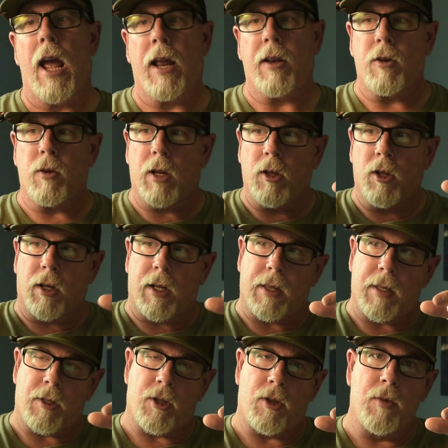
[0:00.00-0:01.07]
and you can look at
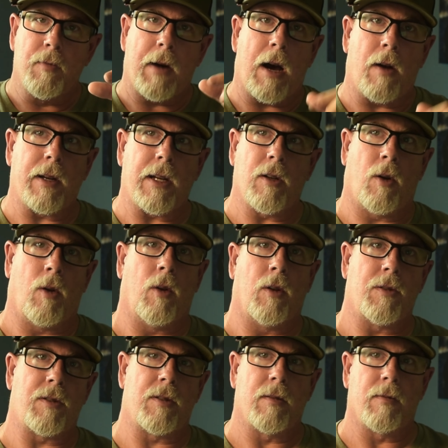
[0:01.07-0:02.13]
the two mounting
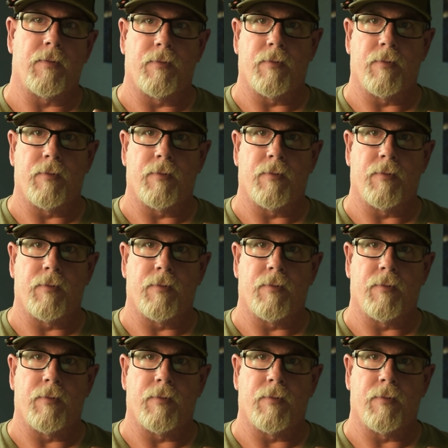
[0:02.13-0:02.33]
holes,